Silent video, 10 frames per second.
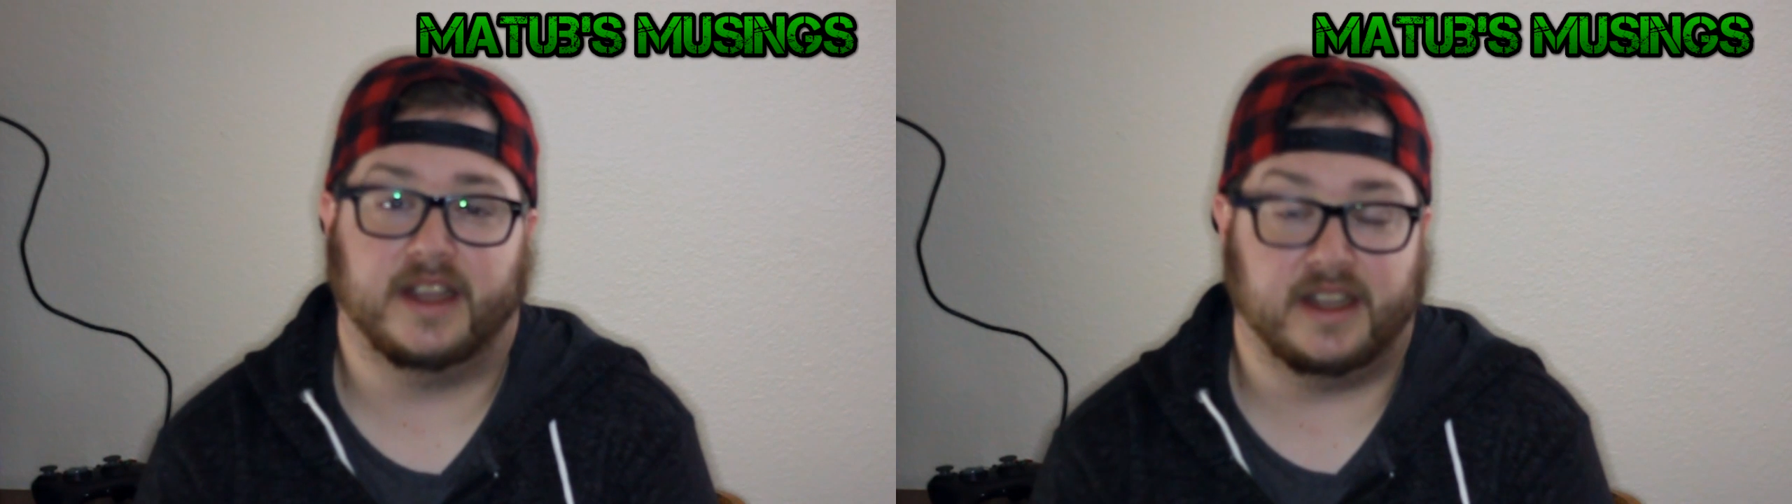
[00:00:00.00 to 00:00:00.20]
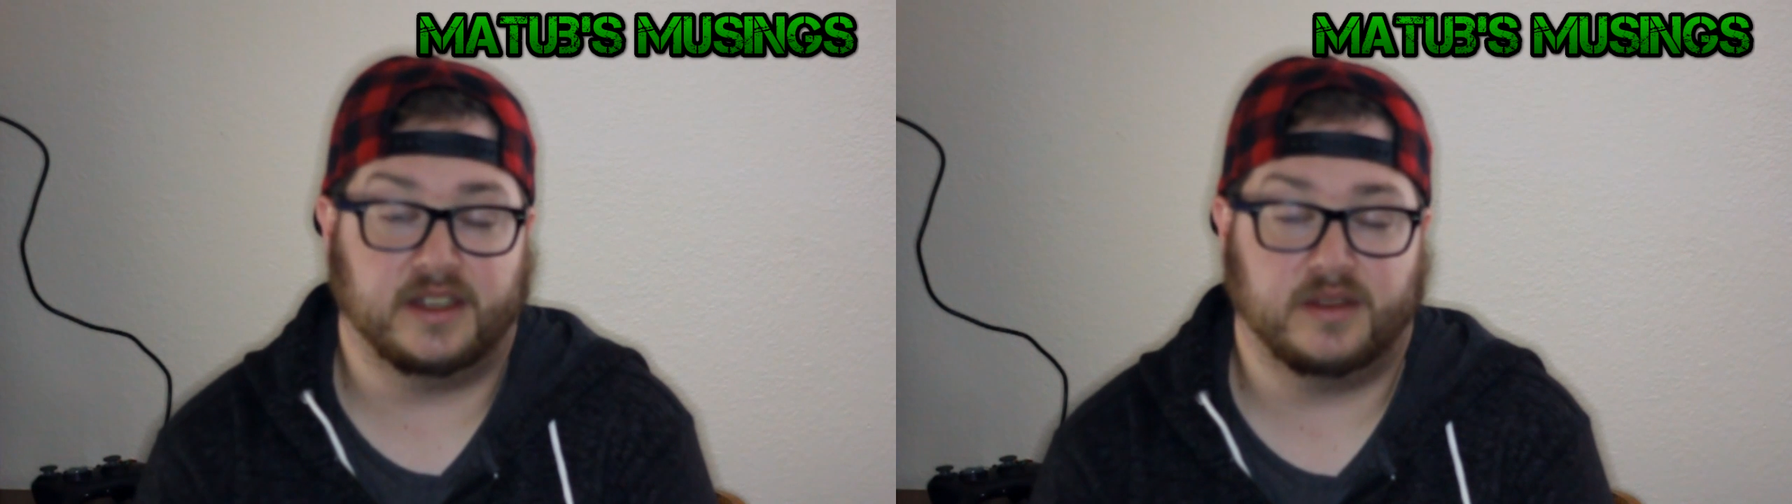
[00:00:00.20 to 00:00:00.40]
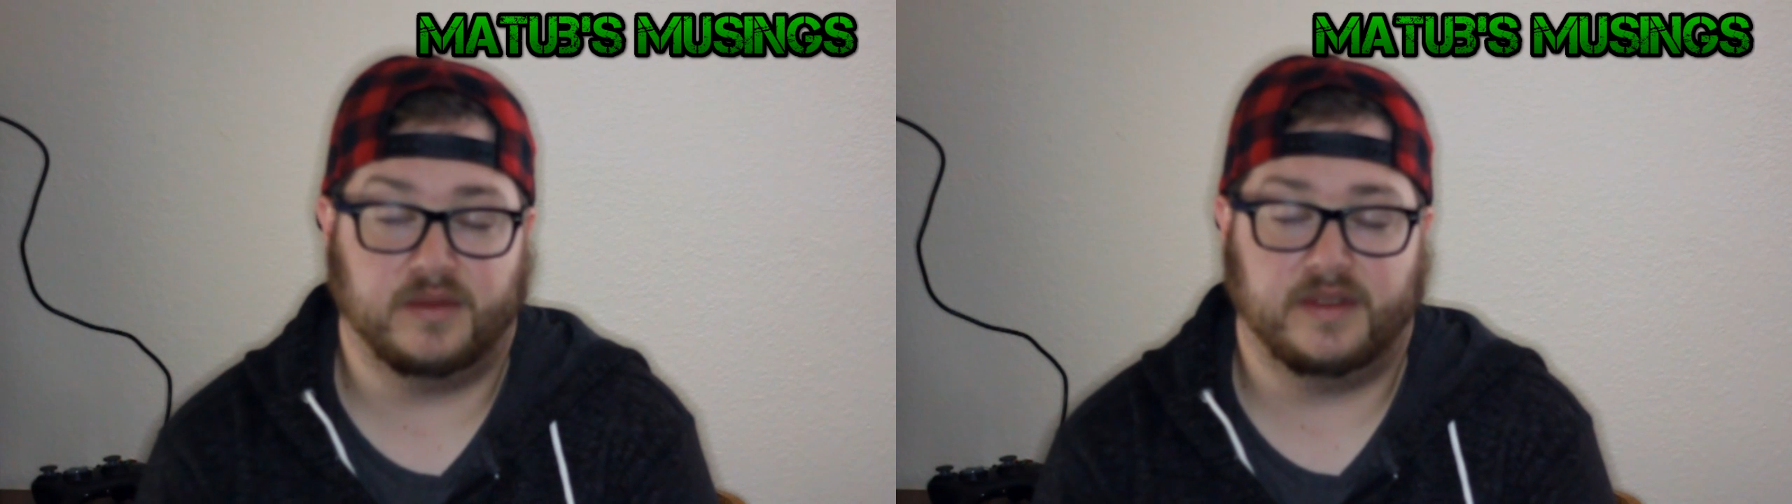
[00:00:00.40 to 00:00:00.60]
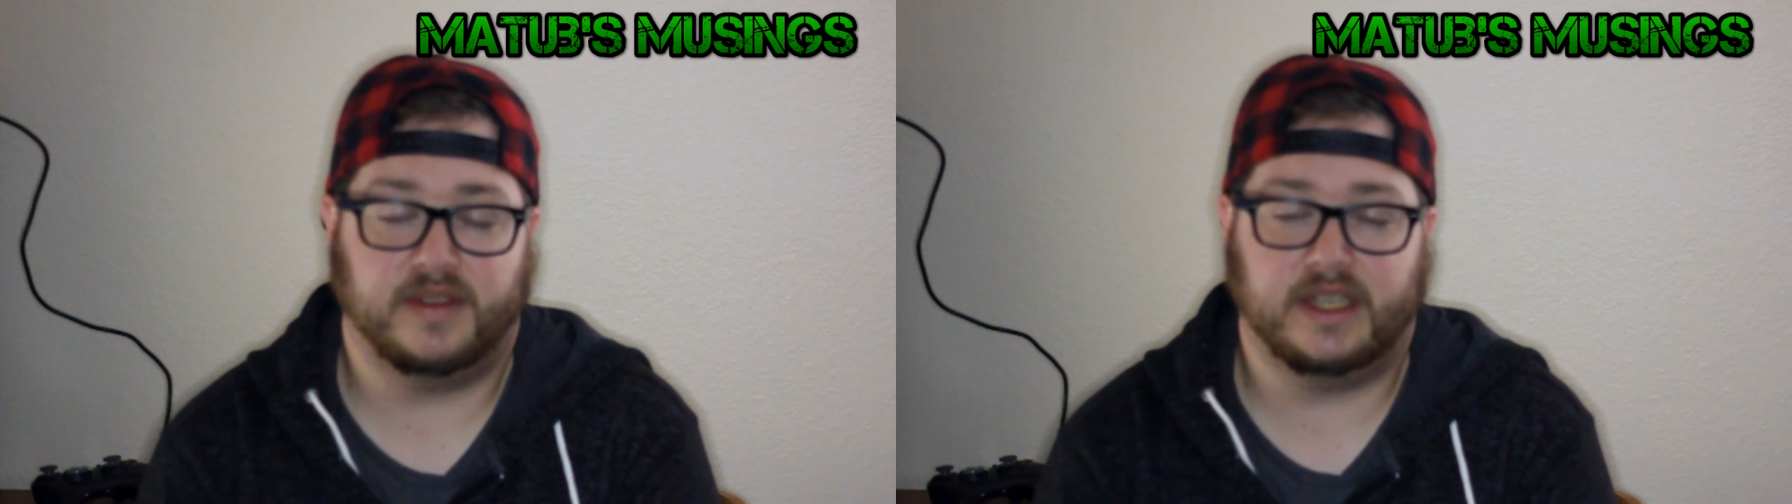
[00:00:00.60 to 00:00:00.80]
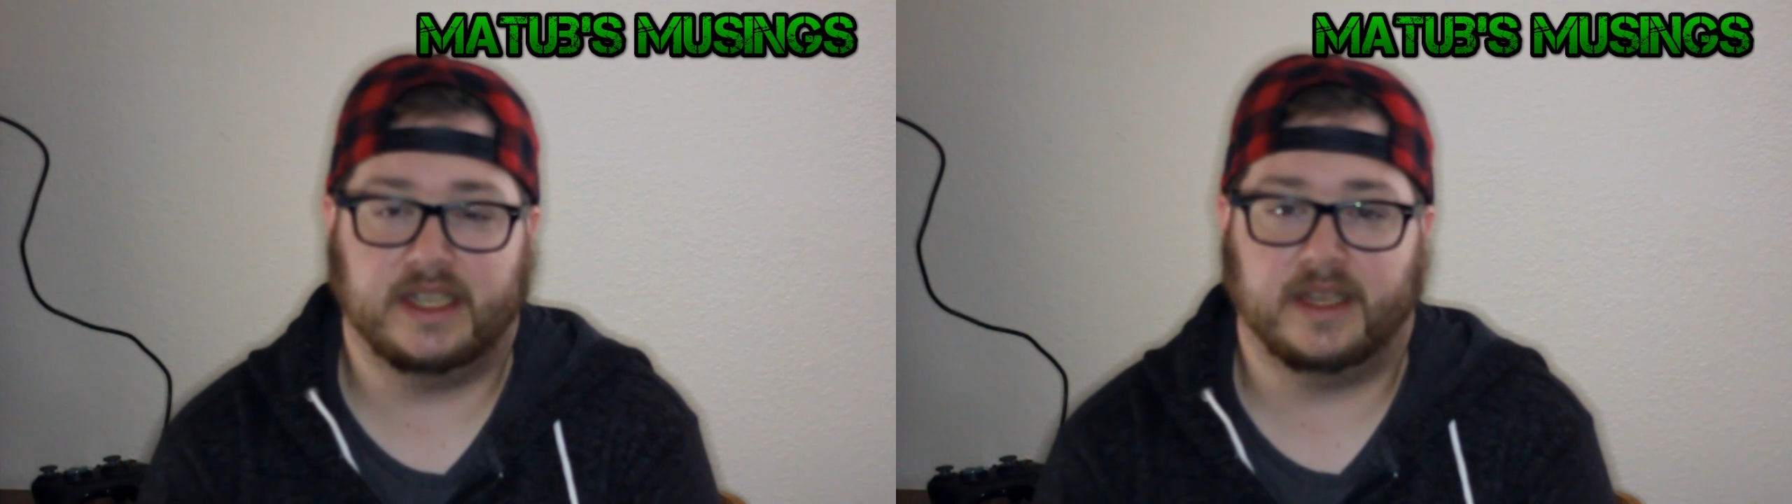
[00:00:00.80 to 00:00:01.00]
as we've
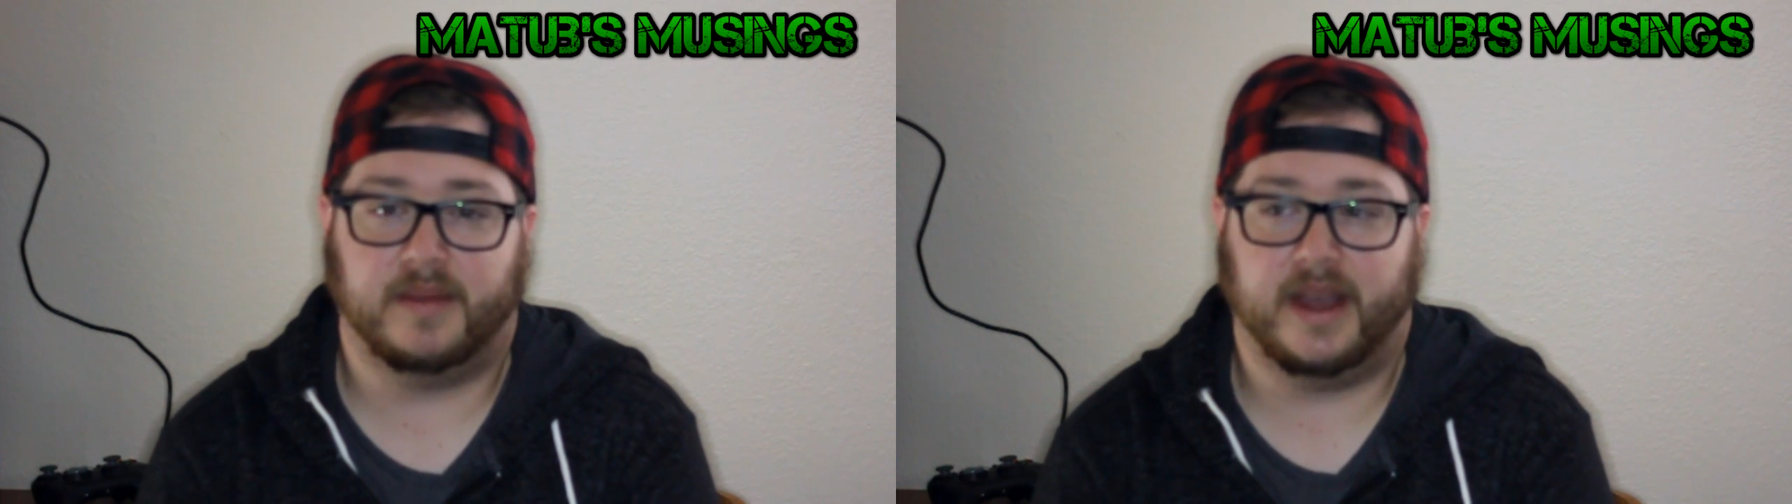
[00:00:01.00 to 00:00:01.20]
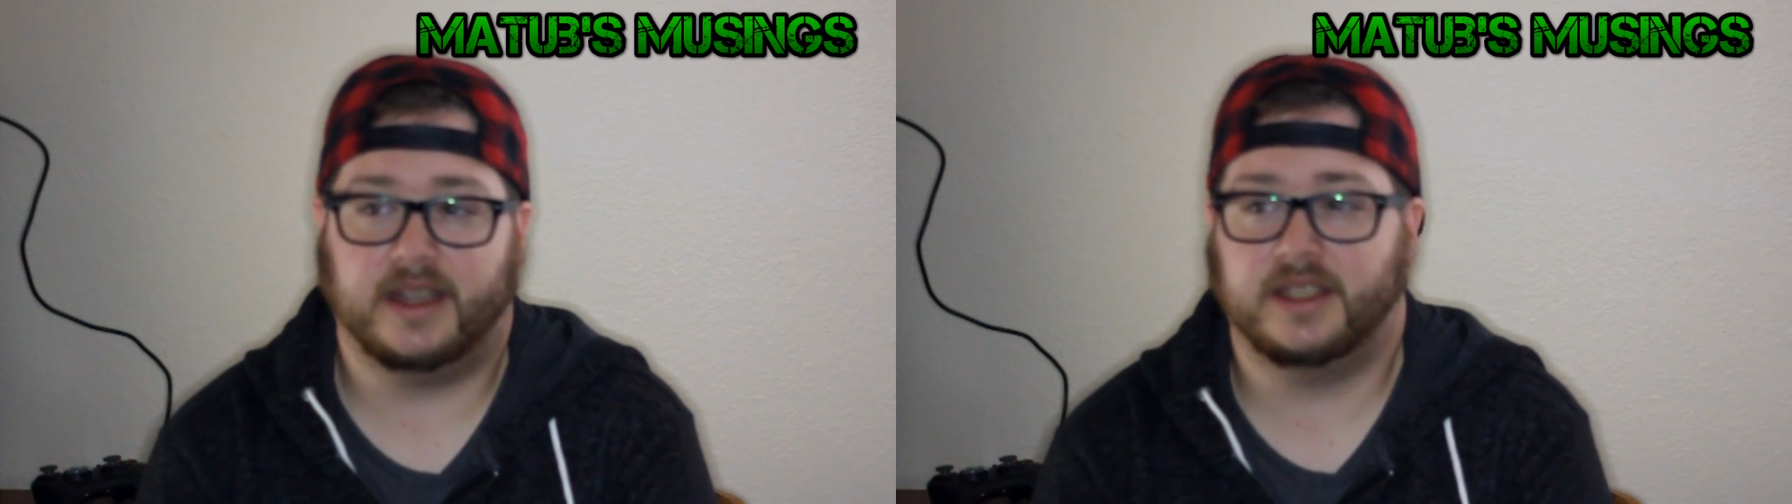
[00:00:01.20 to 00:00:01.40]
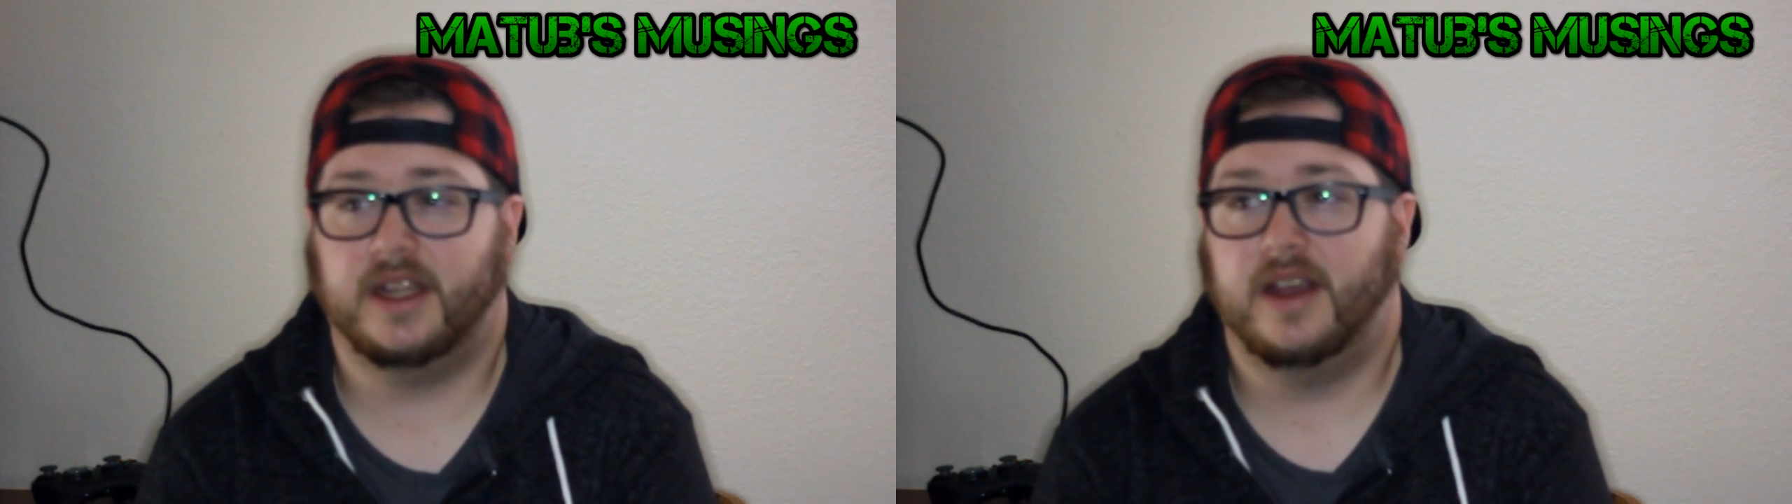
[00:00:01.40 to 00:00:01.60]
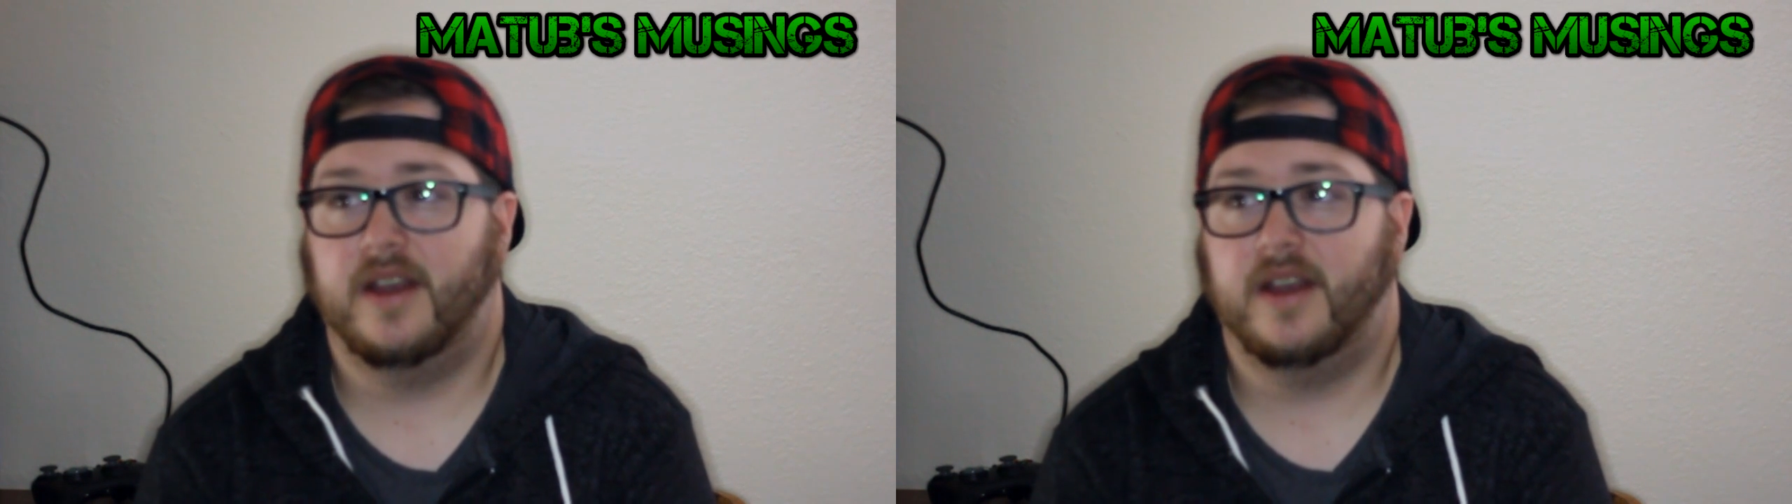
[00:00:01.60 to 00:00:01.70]
seen in the past,